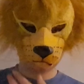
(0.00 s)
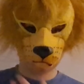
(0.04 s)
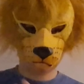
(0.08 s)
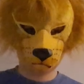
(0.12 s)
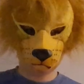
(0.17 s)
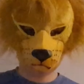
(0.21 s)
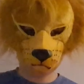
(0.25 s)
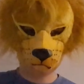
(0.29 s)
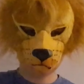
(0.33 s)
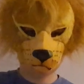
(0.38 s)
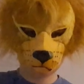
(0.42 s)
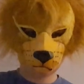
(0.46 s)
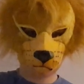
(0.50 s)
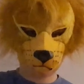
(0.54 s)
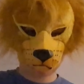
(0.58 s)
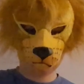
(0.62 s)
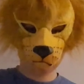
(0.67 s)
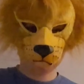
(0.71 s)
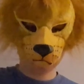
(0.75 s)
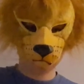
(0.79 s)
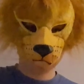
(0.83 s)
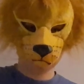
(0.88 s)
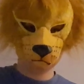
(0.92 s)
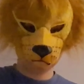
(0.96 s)
think of
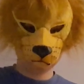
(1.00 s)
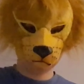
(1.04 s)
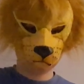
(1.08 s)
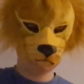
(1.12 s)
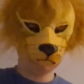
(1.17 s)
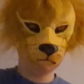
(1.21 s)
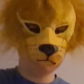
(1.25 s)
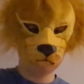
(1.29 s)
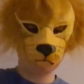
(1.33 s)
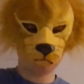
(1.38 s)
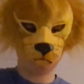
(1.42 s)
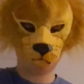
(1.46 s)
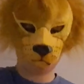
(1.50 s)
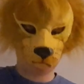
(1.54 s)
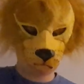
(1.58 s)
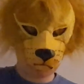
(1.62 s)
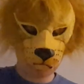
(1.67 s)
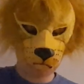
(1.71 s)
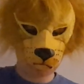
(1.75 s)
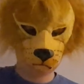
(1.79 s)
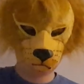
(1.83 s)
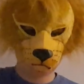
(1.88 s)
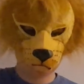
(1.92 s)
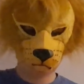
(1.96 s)
anything really
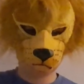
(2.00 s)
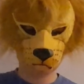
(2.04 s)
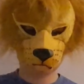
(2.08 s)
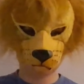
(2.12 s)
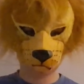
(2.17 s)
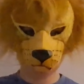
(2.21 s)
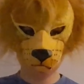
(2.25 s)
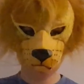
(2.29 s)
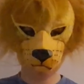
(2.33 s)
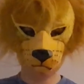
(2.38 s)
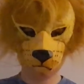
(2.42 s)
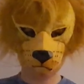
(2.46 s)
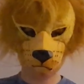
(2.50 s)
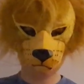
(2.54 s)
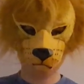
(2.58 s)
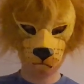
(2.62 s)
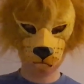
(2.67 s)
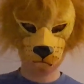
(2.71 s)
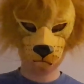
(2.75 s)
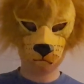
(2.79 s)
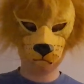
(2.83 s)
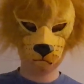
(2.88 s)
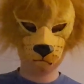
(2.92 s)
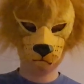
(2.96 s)
bad about this movie that I feel
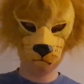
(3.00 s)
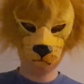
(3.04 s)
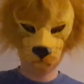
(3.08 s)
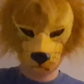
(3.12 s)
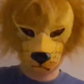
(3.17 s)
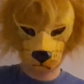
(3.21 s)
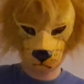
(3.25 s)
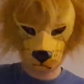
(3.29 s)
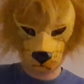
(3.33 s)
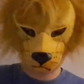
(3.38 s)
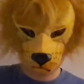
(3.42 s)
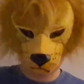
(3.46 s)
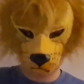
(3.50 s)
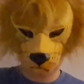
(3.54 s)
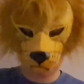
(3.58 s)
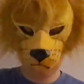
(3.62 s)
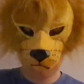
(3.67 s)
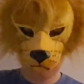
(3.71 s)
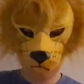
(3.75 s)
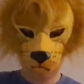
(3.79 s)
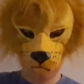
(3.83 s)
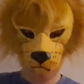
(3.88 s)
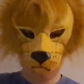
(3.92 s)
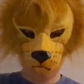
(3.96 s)
like I need to say.
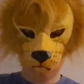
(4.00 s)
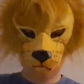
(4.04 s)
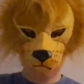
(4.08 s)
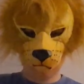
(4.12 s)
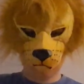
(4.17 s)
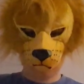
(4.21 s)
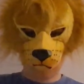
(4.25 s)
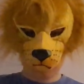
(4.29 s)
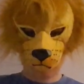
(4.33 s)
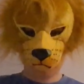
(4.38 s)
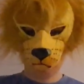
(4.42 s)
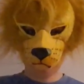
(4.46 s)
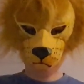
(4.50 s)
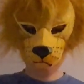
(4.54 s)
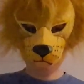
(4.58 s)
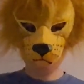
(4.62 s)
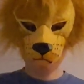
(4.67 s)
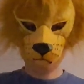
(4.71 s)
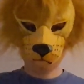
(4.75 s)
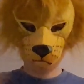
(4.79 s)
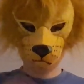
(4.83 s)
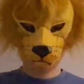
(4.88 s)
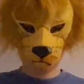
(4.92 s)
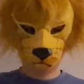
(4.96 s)
I will move
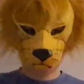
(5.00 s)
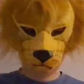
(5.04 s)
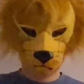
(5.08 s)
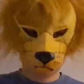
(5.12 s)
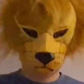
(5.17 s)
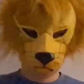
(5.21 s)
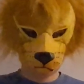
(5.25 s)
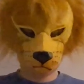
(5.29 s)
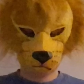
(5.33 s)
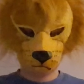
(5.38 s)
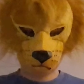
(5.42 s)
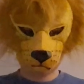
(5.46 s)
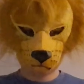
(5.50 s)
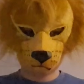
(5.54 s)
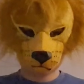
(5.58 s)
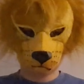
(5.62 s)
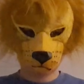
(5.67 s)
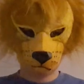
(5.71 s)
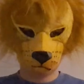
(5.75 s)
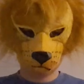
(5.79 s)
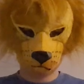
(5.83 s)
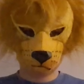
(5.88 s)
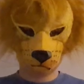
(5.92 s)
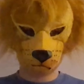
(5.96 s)
on to the media
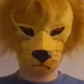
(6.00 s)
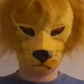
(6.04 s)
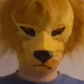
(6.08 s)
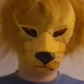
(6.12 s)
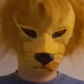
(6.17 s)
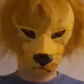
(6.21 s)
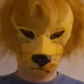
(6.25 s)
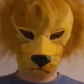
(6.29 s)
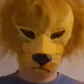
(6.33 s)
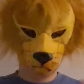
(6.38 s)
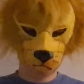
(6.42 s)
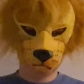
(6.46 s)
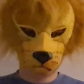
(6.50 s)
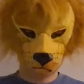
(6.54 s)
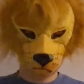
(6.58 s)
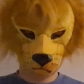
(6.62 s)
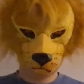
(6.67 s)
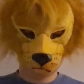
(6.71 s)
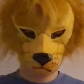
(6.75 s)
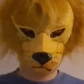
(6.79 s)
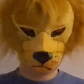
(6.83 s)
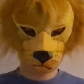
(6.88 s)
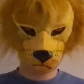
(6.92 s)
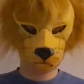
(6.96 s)
mixed, which is really, really
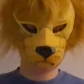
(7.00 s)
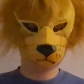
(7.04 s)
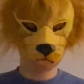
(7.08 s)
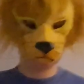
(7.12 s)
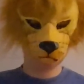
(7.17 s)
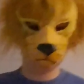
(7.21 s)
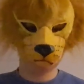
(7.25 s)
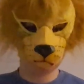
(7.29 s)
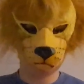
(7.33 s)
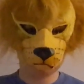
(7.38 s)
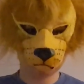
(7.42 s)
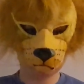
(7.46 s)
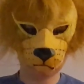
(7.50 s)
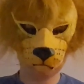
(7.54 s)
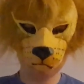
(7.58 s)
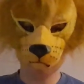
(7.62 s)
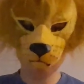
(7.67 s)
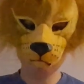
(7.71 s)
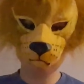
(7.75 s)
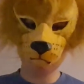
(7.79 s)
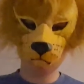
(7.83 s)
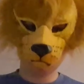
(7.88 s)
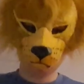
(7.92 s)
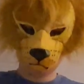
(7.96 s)
mixed, but I
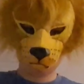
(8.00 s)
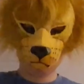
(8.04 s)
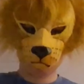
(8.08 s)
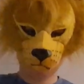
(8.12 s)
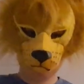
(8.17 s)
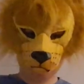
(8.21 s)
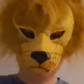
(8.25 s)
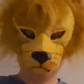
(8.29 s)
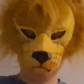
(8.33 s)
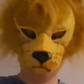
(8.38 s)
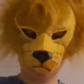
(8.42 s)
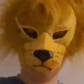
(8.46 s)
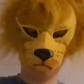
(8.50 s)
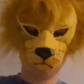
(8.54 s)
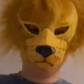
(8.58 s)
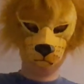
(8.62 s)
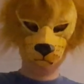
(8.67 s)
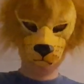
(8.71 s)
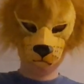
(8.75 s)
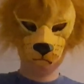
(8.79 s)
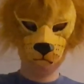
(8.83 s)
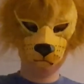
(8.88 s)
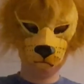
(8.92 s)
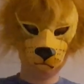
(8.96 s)
know a lot of people were
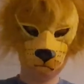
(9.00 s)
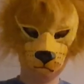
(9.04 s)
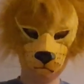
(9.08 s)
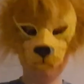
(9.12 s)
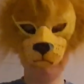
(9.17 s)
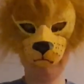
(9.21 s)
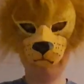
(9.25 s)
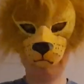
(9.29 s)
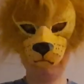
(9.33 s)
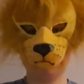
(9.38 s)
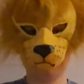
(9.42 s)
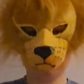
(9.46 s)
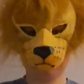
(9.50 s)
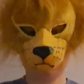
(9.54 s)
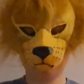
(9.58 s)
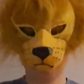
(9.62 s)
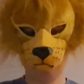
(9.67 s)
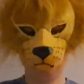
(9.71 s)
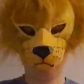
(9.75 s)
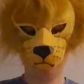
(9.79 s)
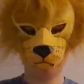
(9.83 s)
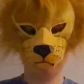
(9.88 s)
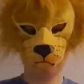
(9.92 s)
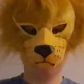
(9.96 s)
really, really against this
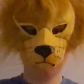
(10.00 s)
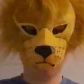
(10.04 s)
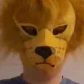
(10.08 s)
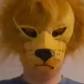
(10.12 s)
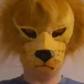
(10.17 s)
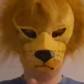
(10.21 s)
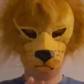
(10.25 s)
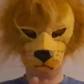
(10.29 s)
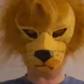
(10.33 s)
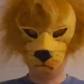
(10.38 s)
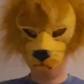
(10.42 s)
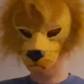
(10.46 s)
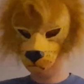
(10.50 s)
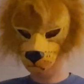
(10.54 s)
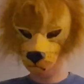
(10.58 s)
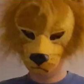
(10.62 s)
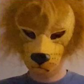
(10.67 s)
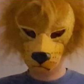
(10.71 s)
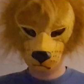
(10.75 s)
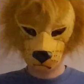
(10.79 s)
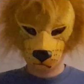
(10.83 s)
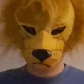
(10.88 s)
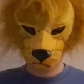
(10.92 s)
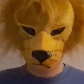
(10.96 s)
movie for a
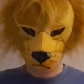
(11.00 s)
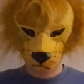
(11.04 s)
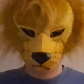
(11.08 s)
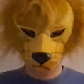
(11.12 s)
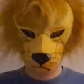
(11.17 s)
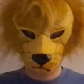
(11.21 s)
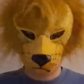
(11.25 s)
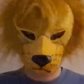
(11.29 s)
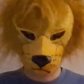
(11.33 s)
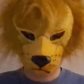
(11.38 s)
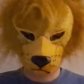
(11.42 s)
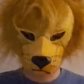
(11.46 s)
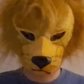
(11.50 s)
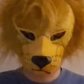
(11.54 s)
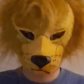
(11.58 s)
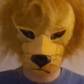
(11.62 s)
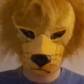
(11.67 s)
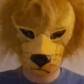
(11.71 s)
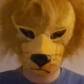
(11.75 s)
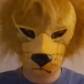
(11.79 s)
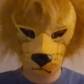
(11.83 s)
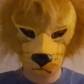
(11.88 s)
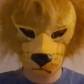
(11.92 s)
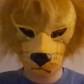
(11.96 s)
multitude of different reasons,